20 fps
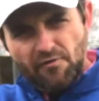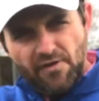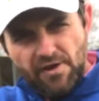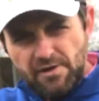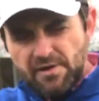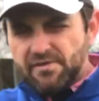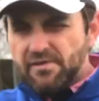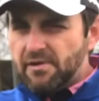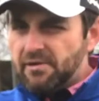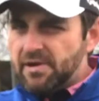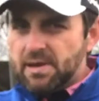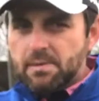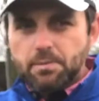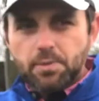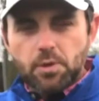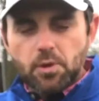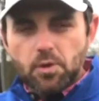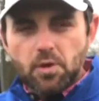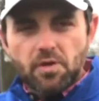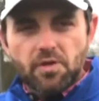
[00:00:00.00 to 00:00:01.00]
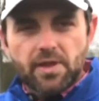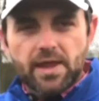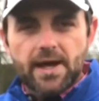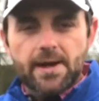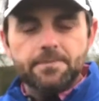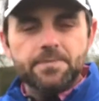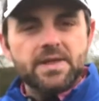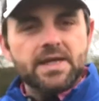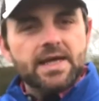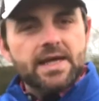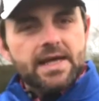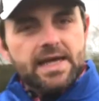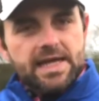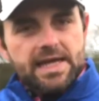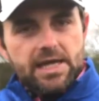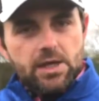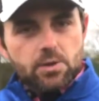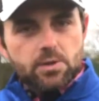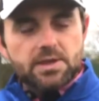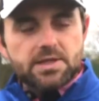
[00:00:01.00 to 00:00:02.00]
Very, very important that.
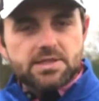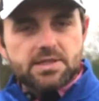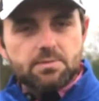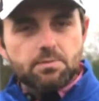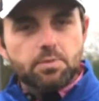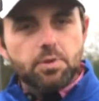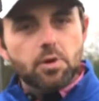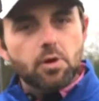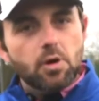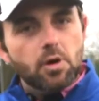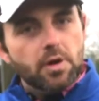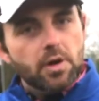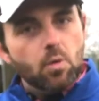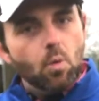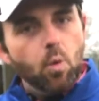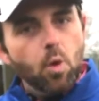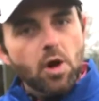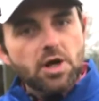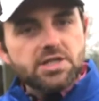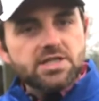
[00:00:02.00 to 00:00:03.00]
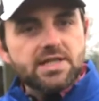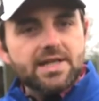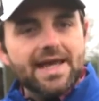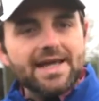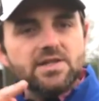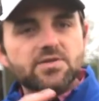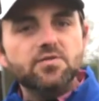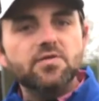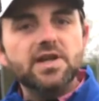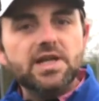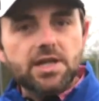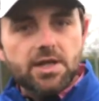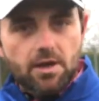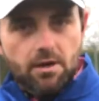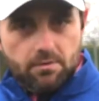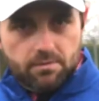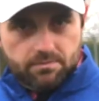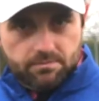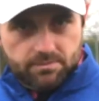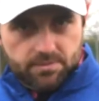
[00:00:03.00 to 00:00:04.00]
Equally as important, watch the next
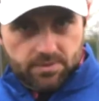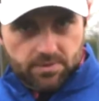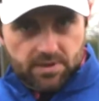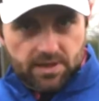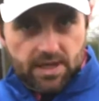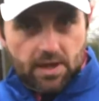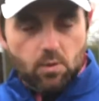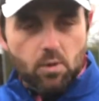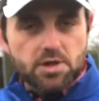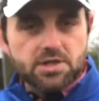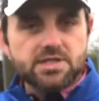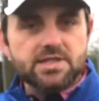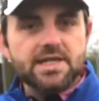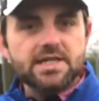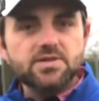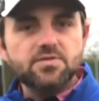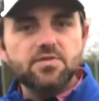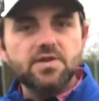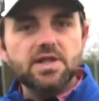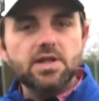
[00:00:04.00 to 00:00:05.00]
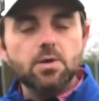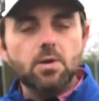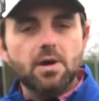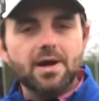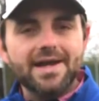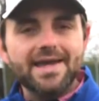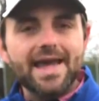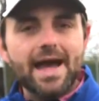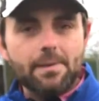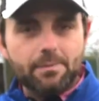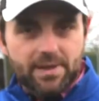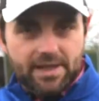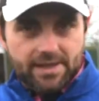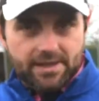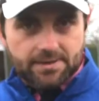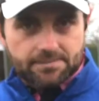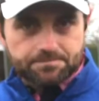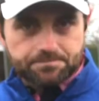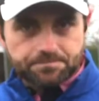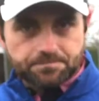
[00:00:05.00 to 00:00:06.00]
video. Okay, watch the next video on
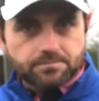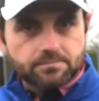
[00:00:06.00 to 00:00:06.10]
gapping.